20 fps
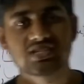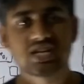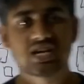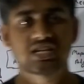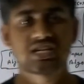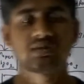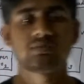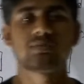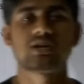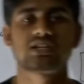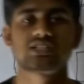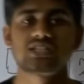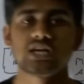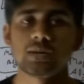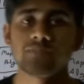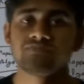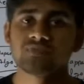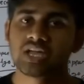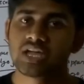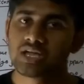is nothing but
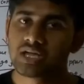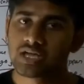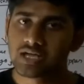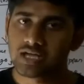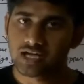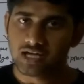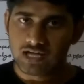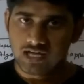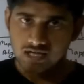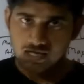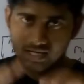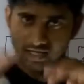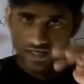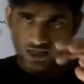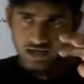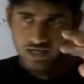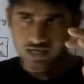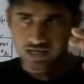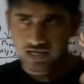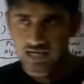the
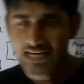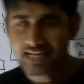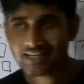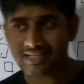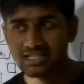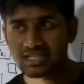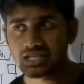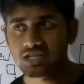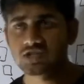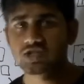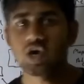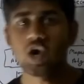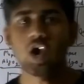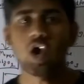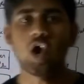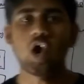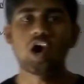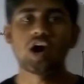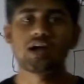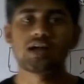collecting the
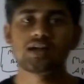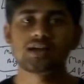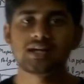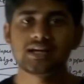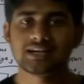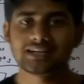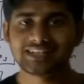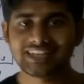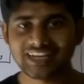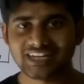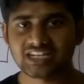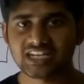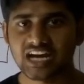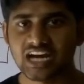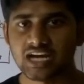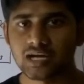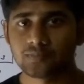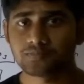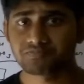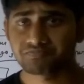all
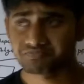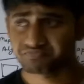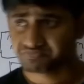data